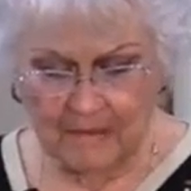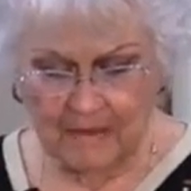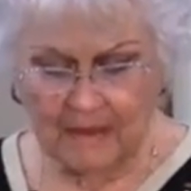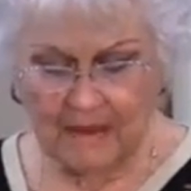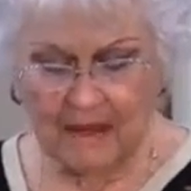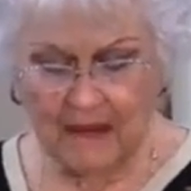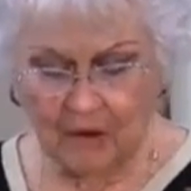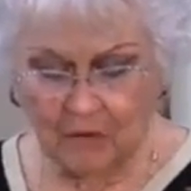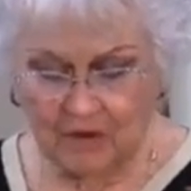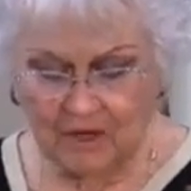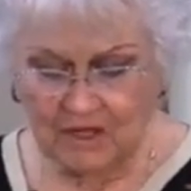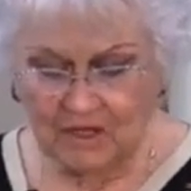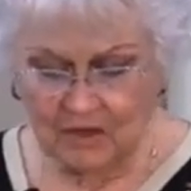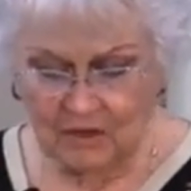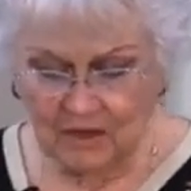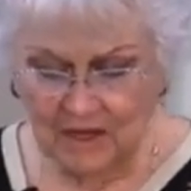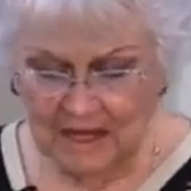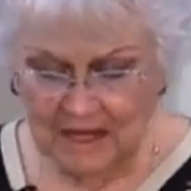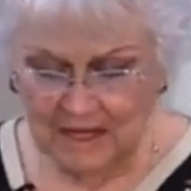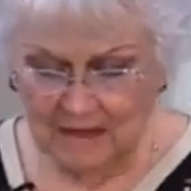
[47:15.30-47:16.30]
Now
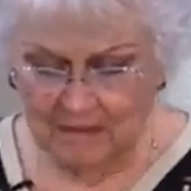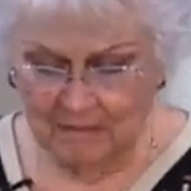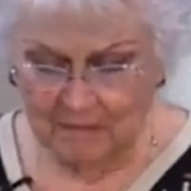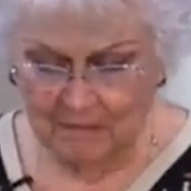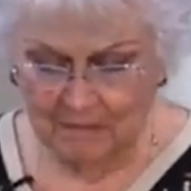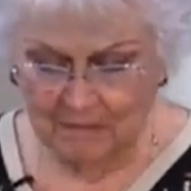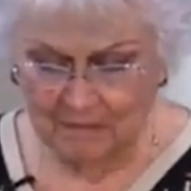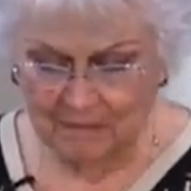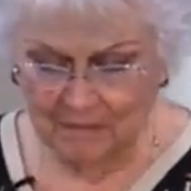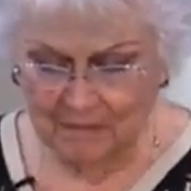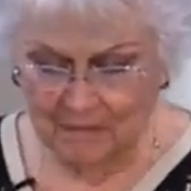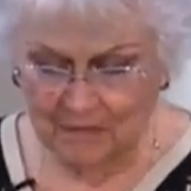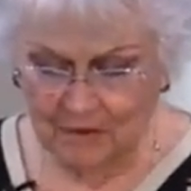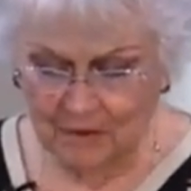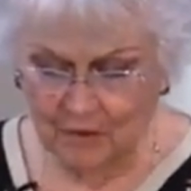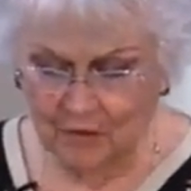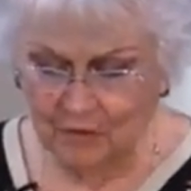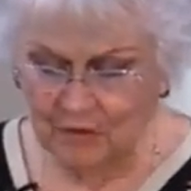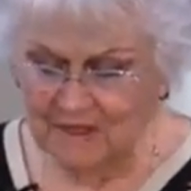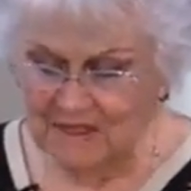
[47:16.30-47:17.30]
unto him
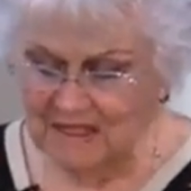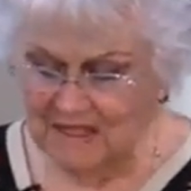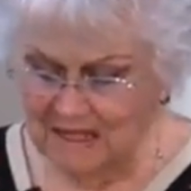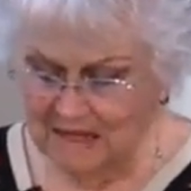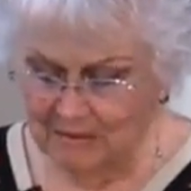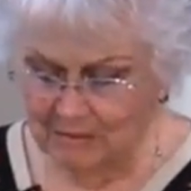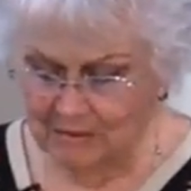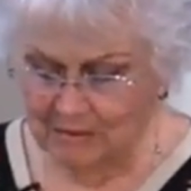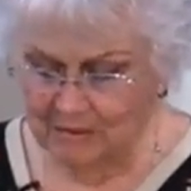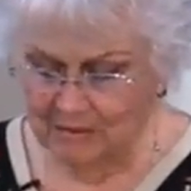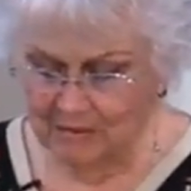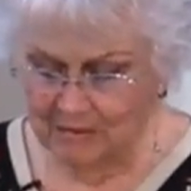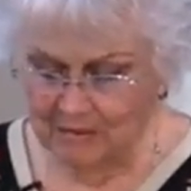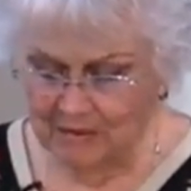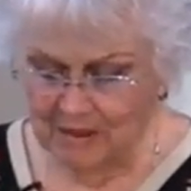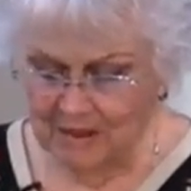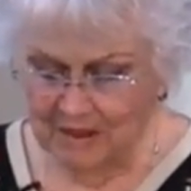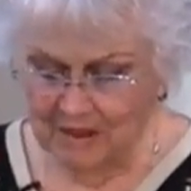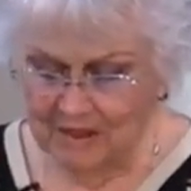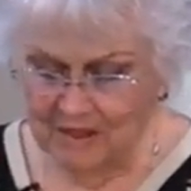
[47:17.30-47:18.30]
who is able
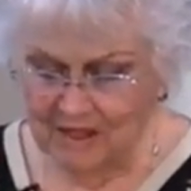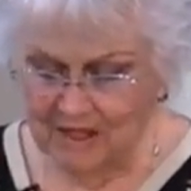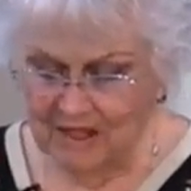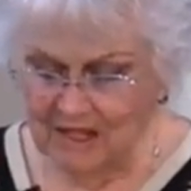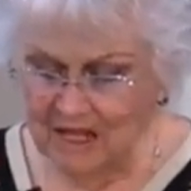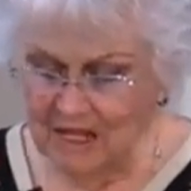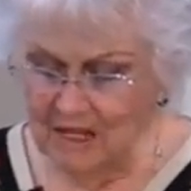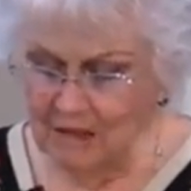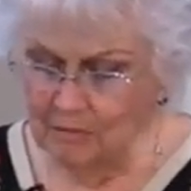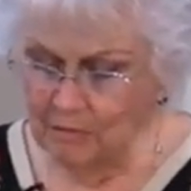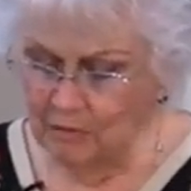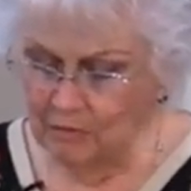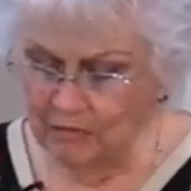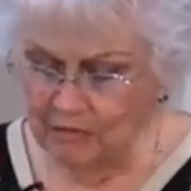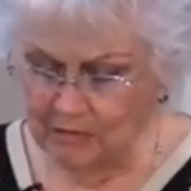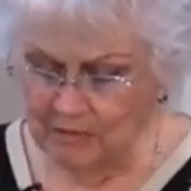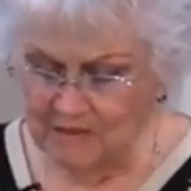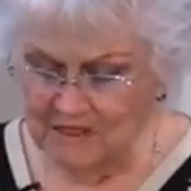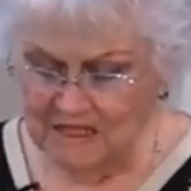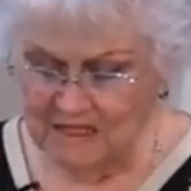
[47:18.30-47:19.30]
to keep you
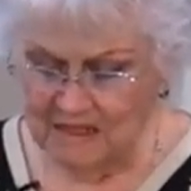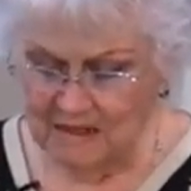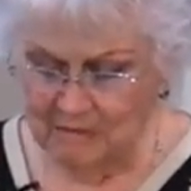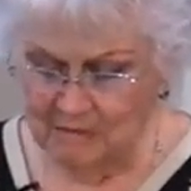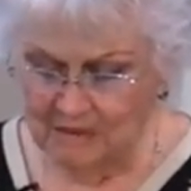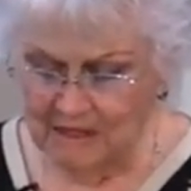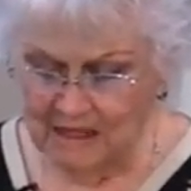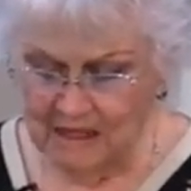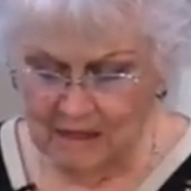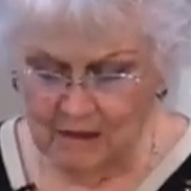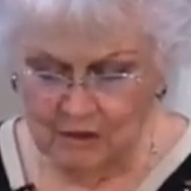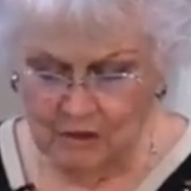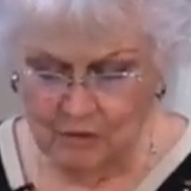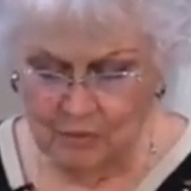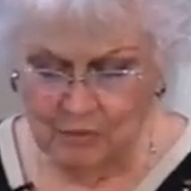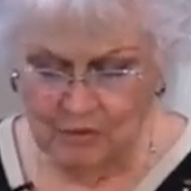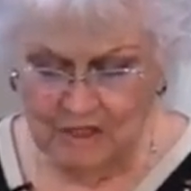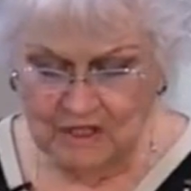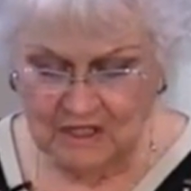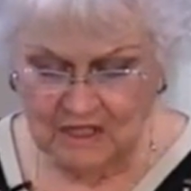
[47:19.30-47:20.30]
from stumbling and to
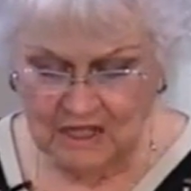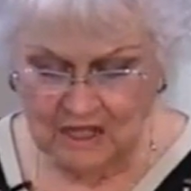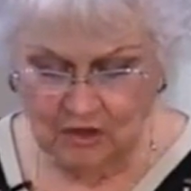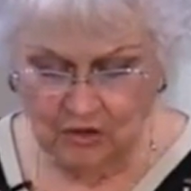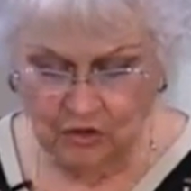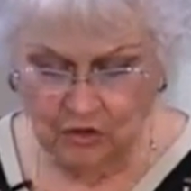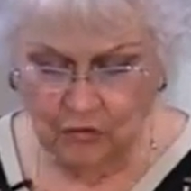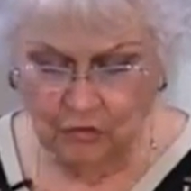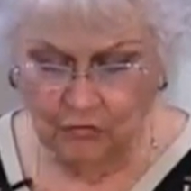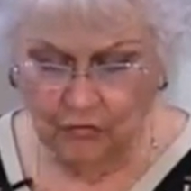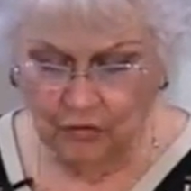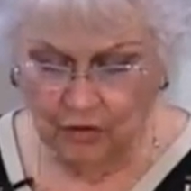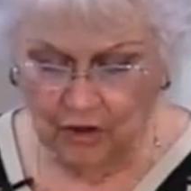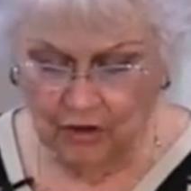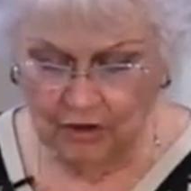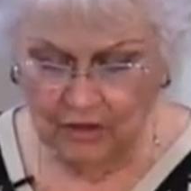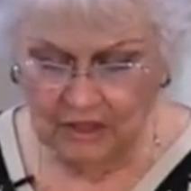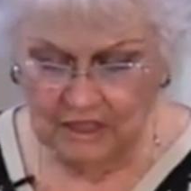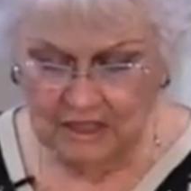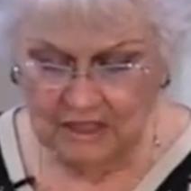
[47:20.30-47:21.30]
present you
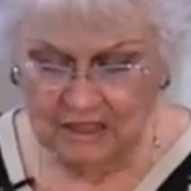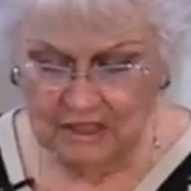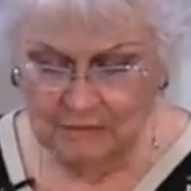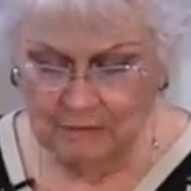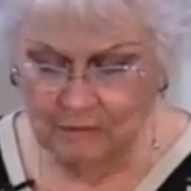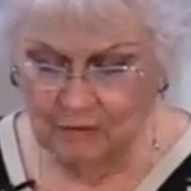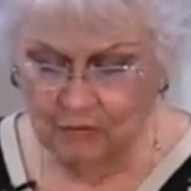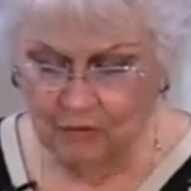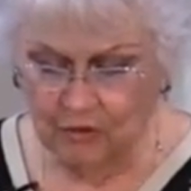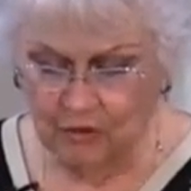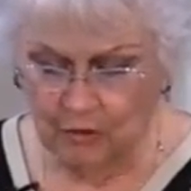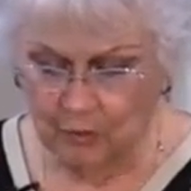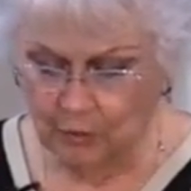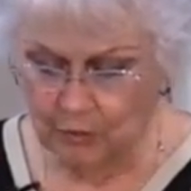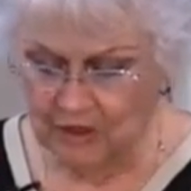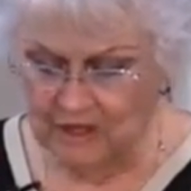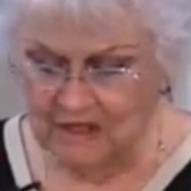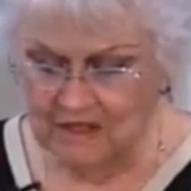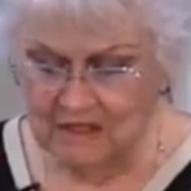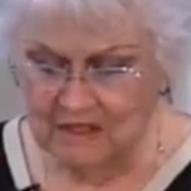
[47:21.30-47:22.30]
faultless before the
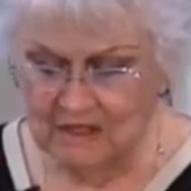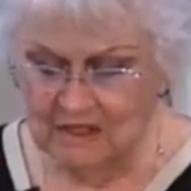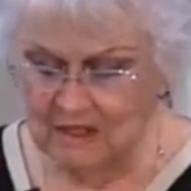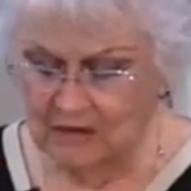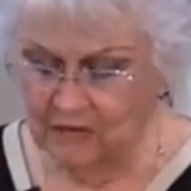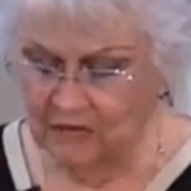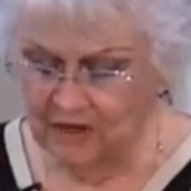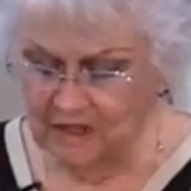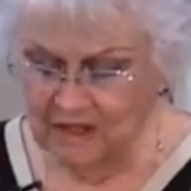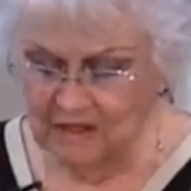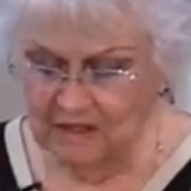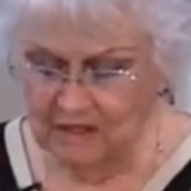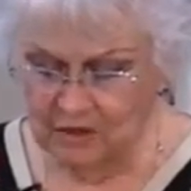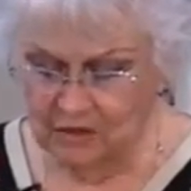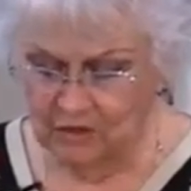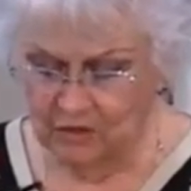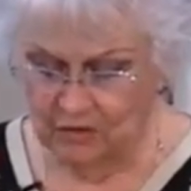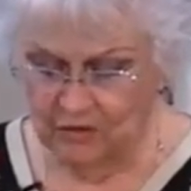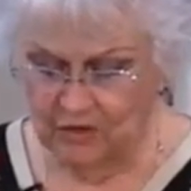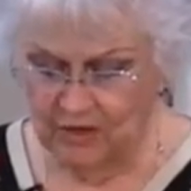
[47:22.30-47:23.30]
presence of his
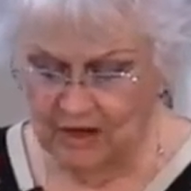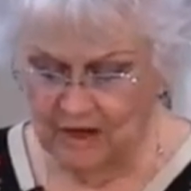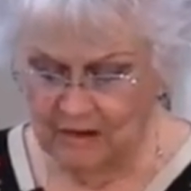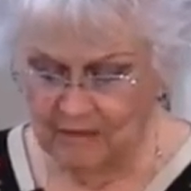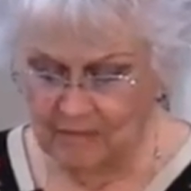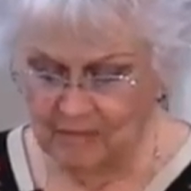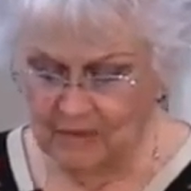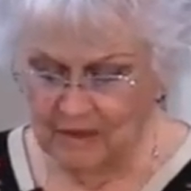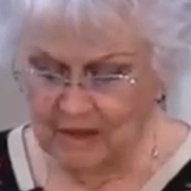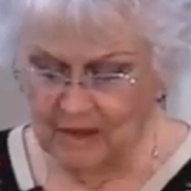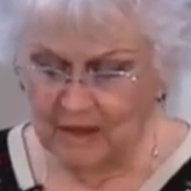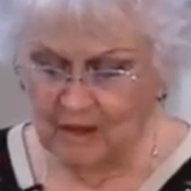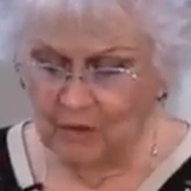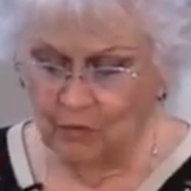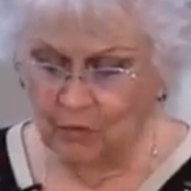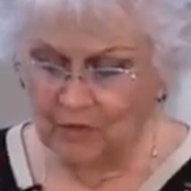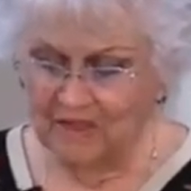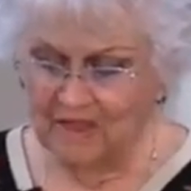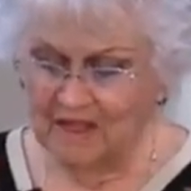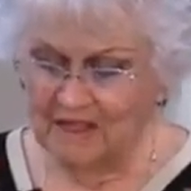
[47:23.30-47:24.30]
glory
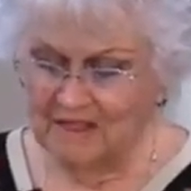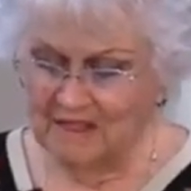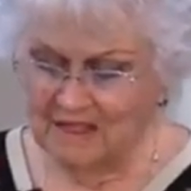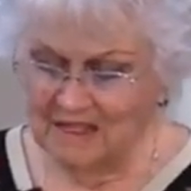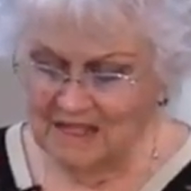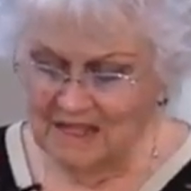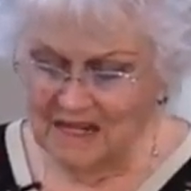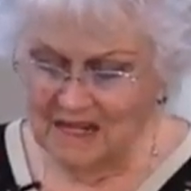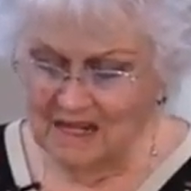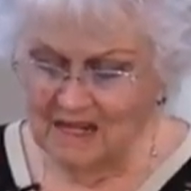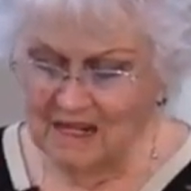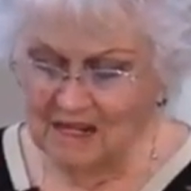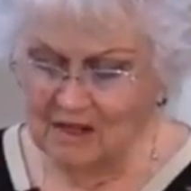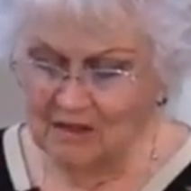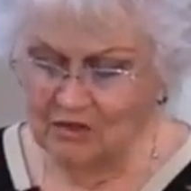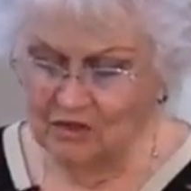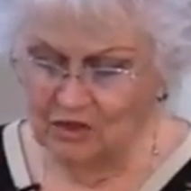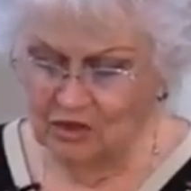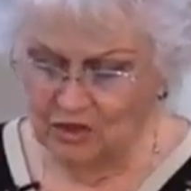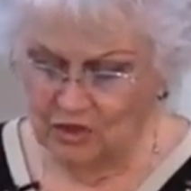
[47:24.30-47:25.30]
with
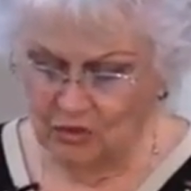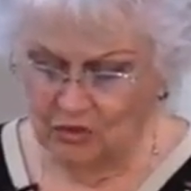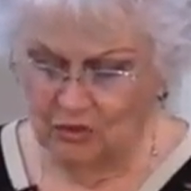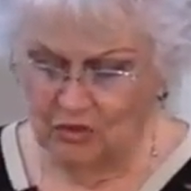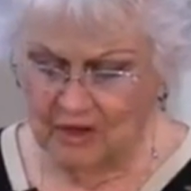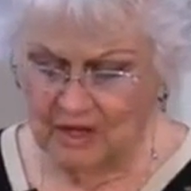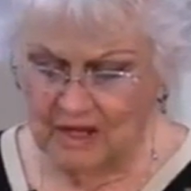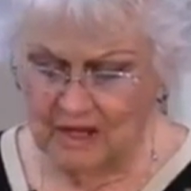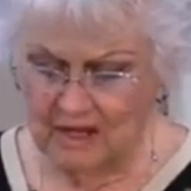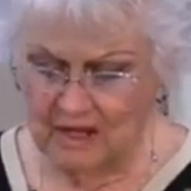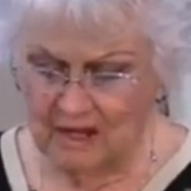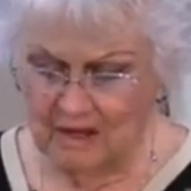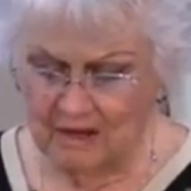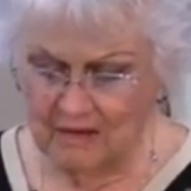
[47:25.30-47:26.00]
exceeding joy.